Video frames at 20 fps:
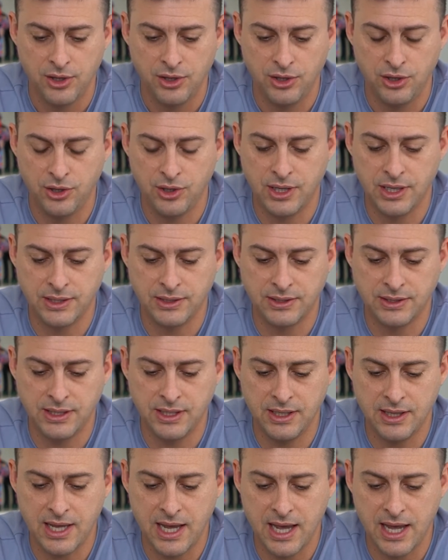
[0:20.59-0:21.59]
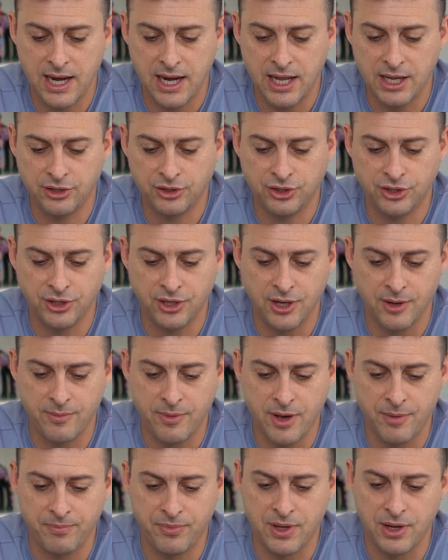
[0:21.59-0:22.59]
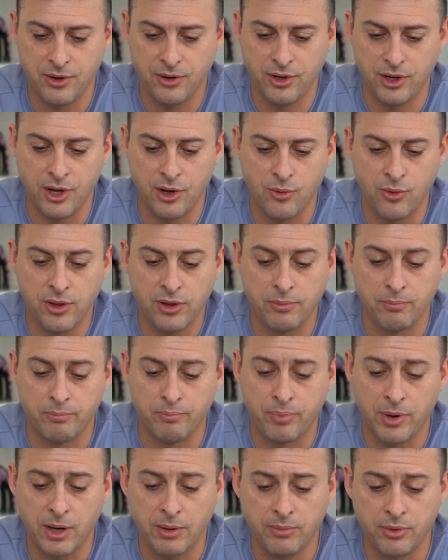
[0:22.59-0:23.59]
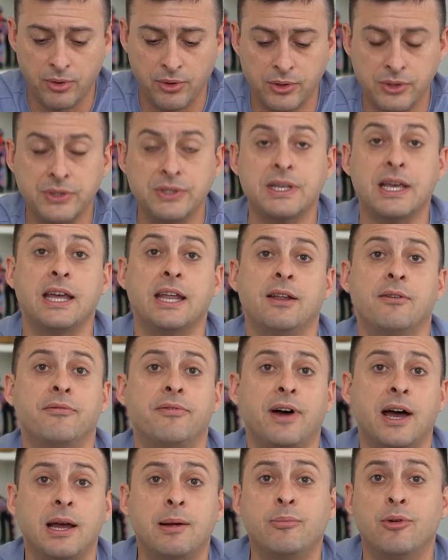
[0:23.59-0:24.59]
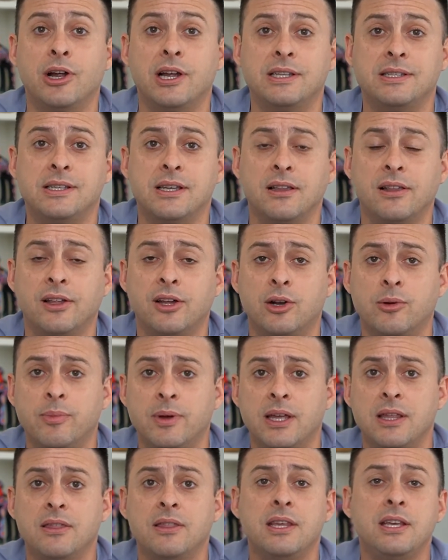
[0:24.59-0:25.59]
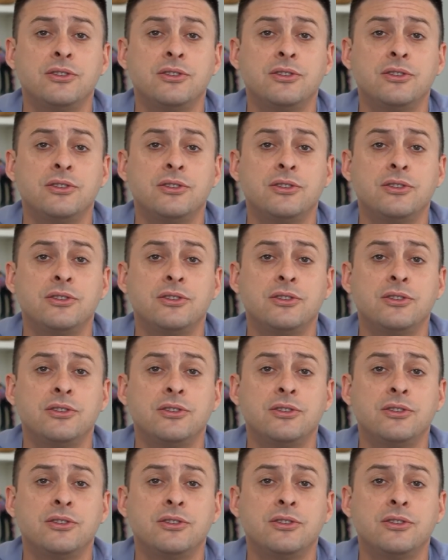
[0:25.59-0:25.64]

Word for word: You can see that it should come up, there you go, with bubbles and it vibrates a little bit.